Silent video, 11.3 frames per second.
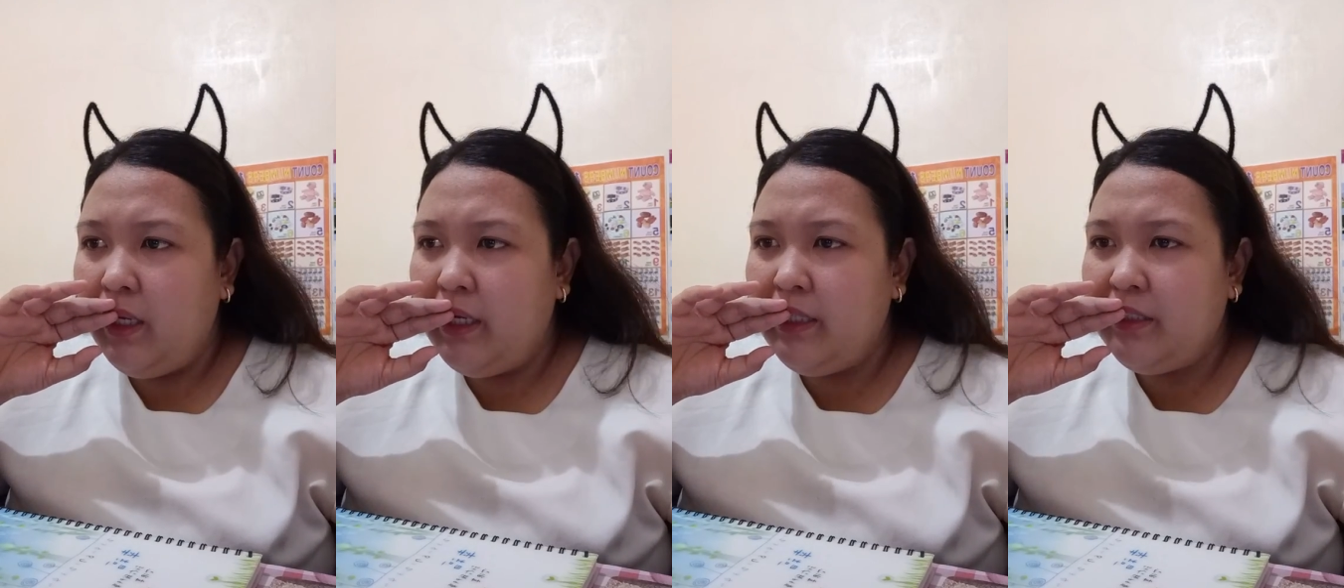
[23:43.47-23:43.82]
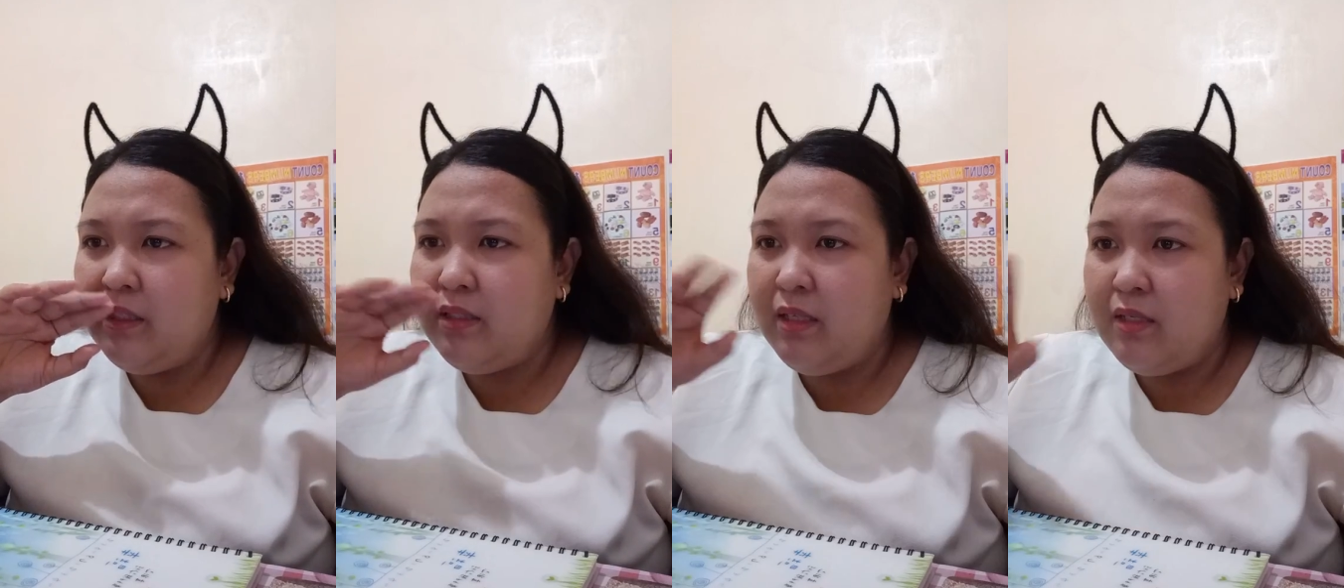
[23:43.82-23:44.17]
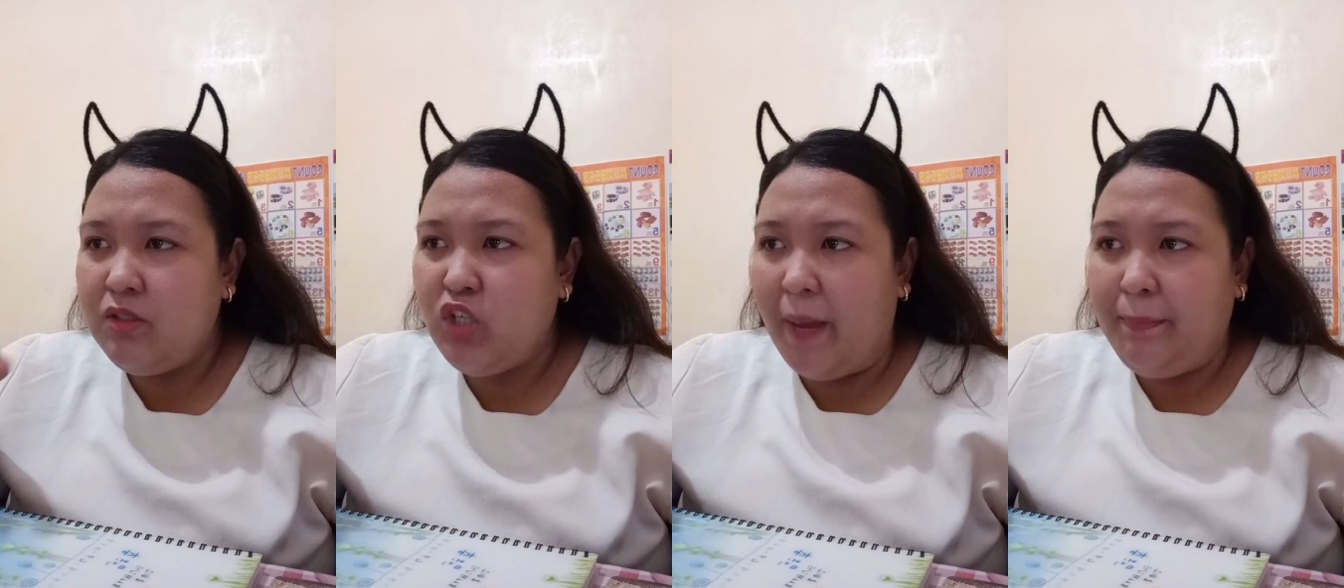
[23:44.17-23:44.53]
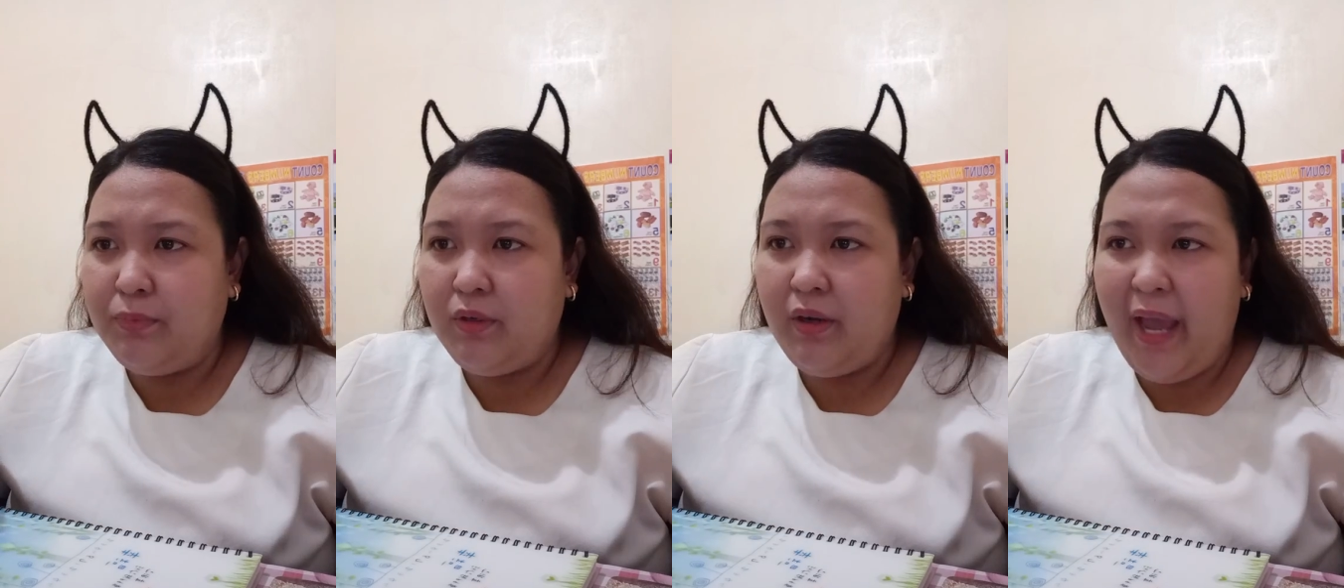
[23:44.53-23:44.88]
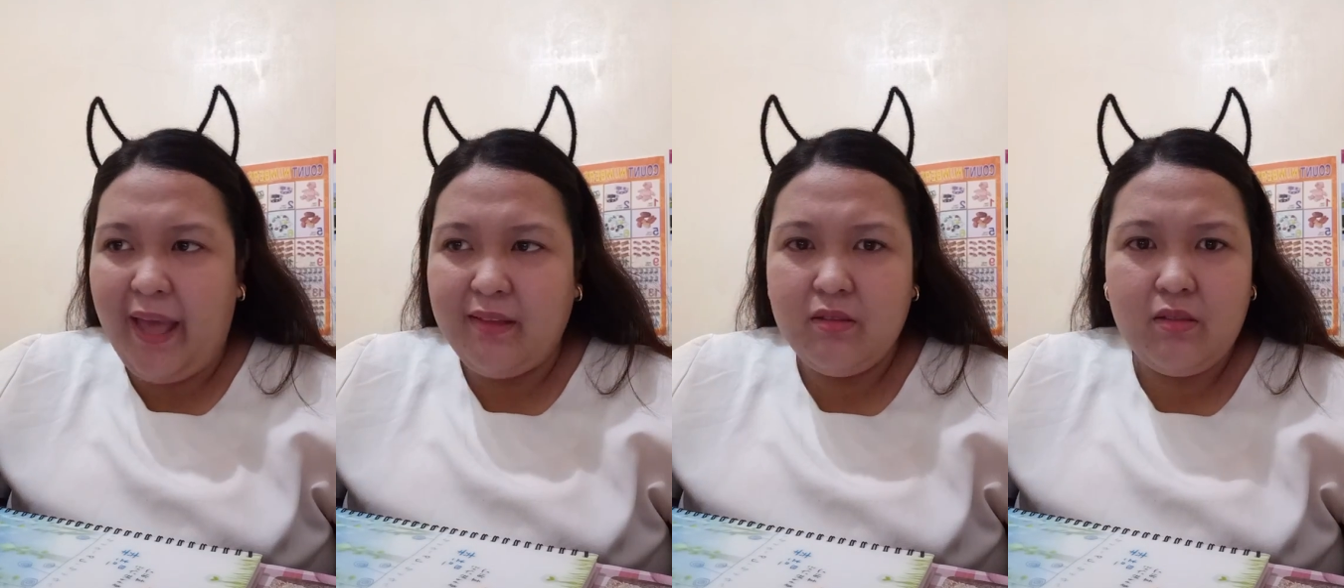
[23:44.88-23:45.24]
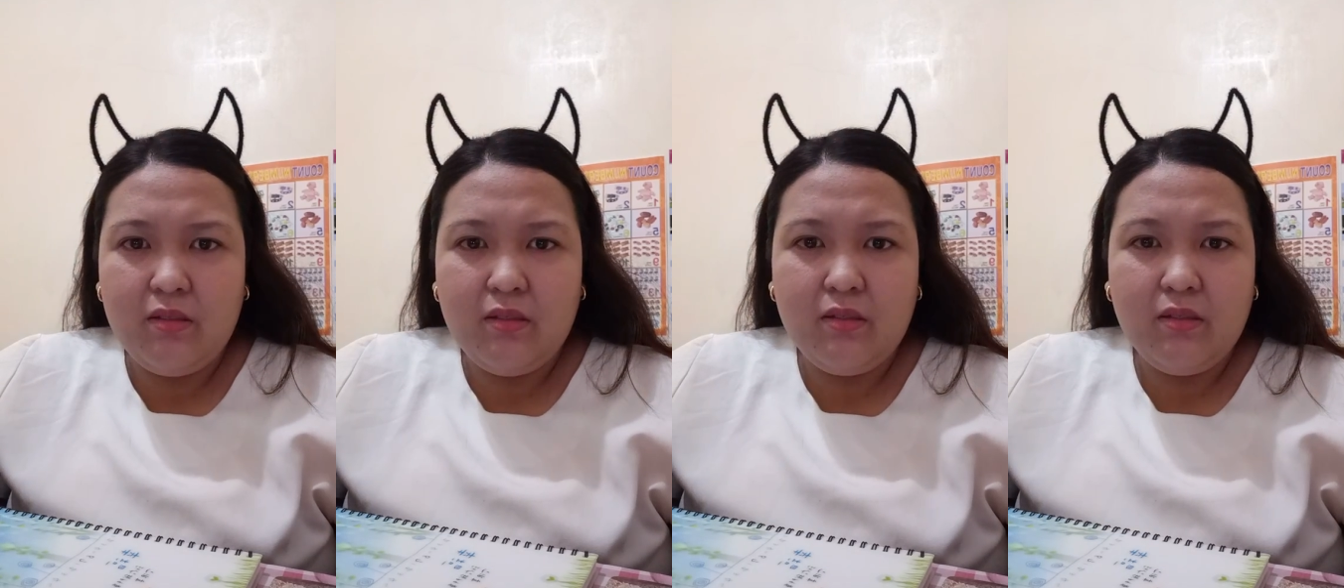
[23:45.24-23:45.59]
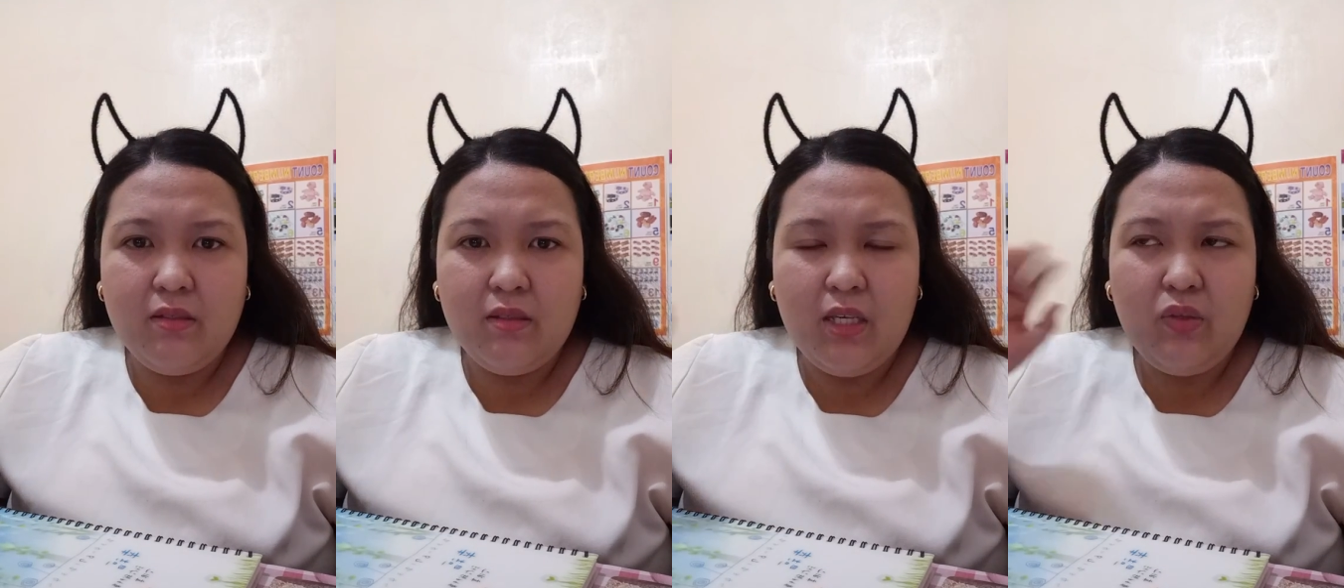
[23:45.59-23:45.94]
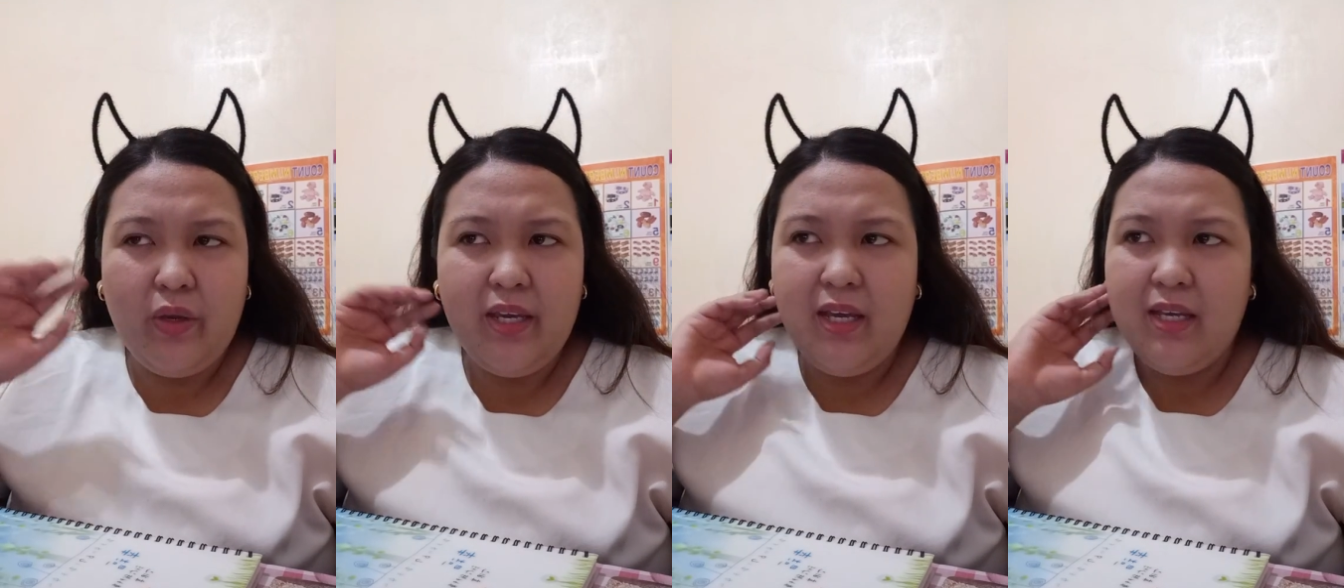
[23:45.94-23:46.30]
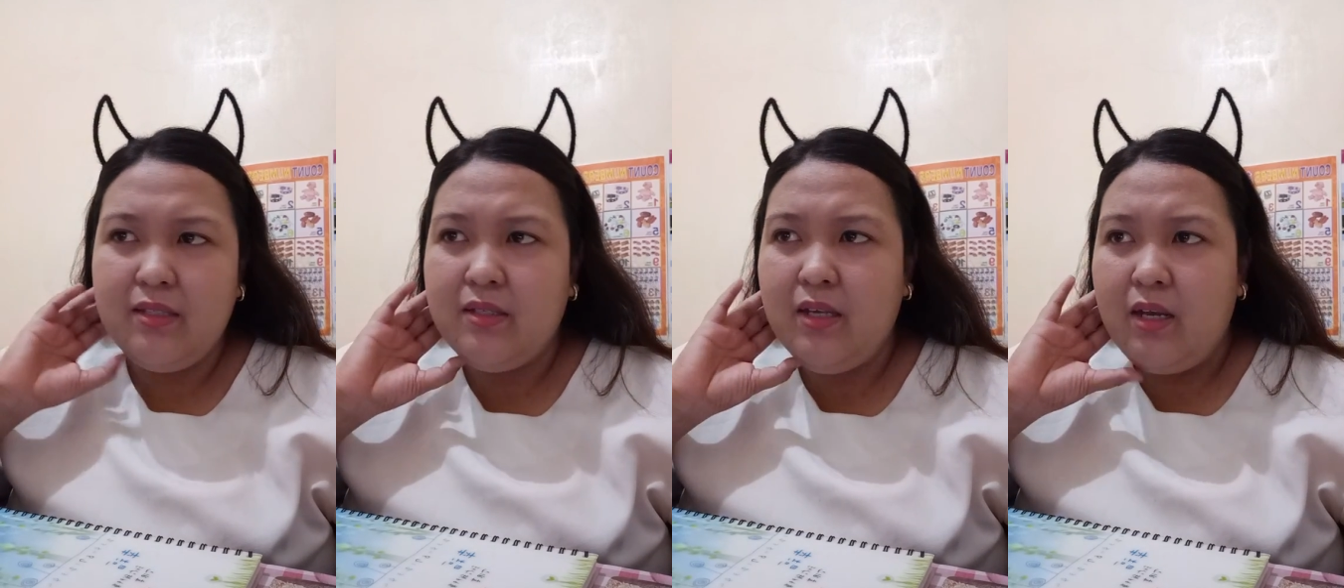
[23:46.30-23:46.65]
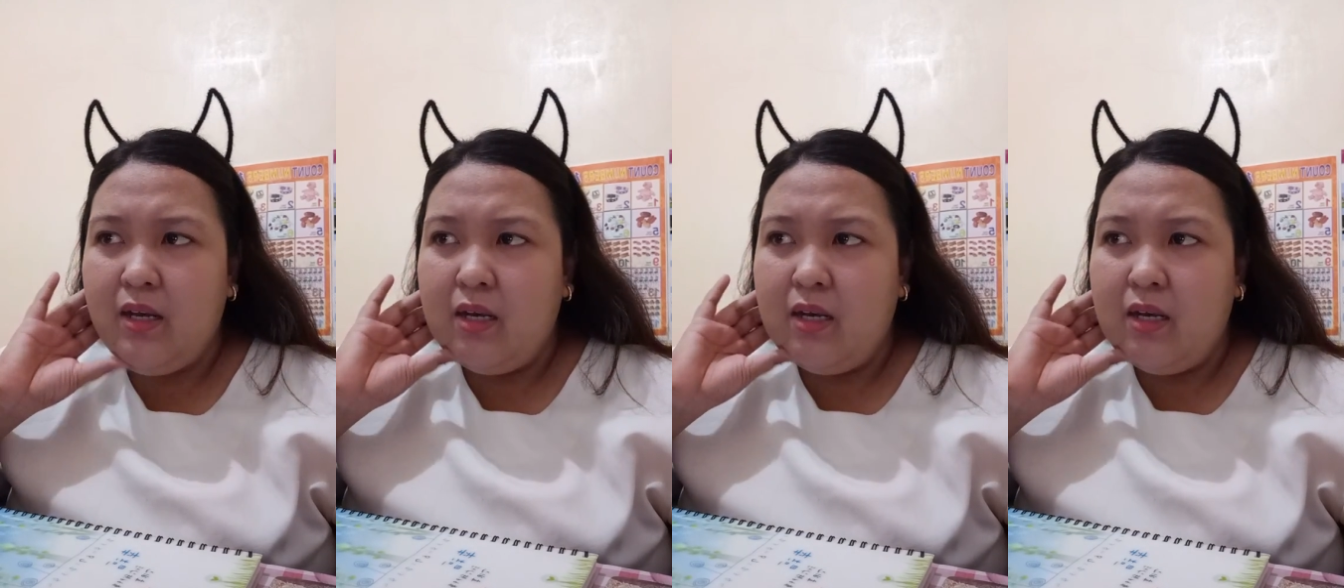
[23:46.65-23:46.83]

that says chapter ends. Okay, so I guess